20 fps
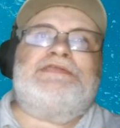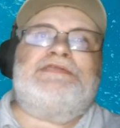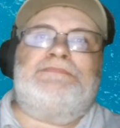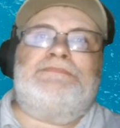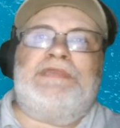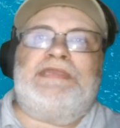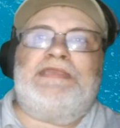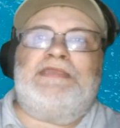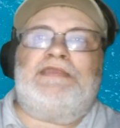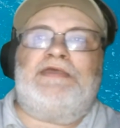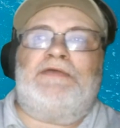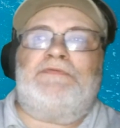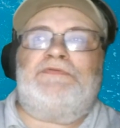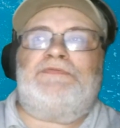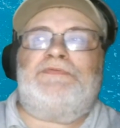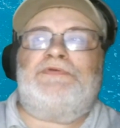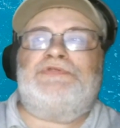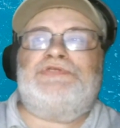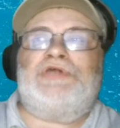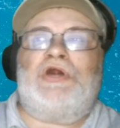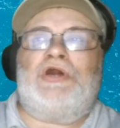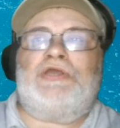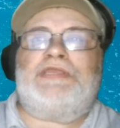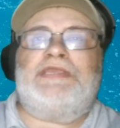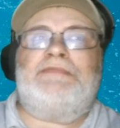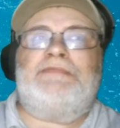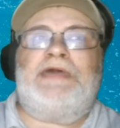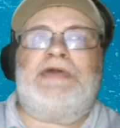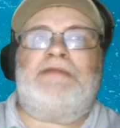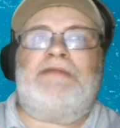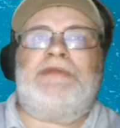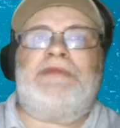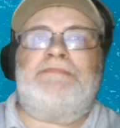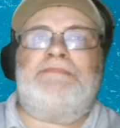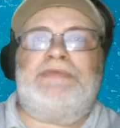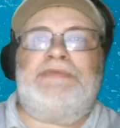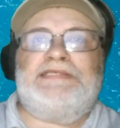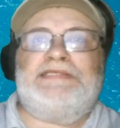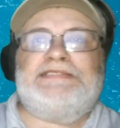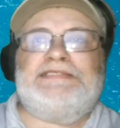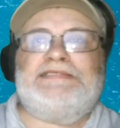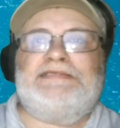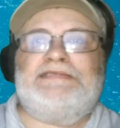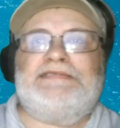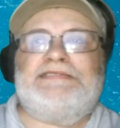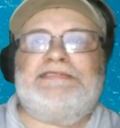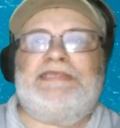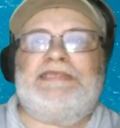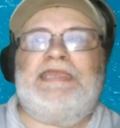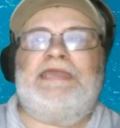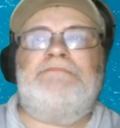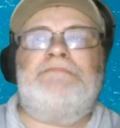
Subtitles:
to being comfortable talking about my business,